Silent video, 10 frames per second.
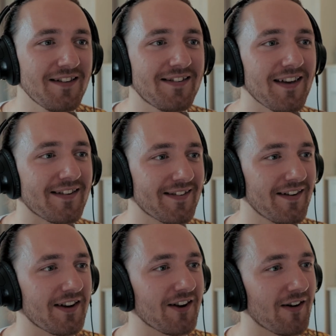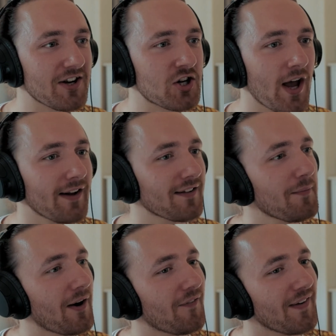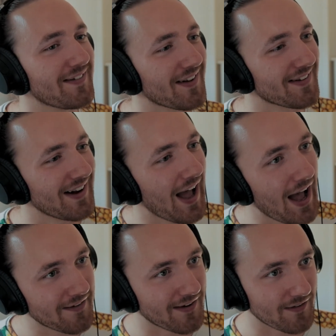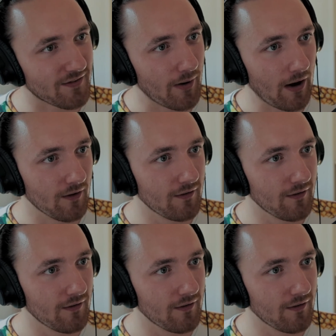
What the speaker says: see a stonking great shit. It doesn't matter if it doesn't actually smell.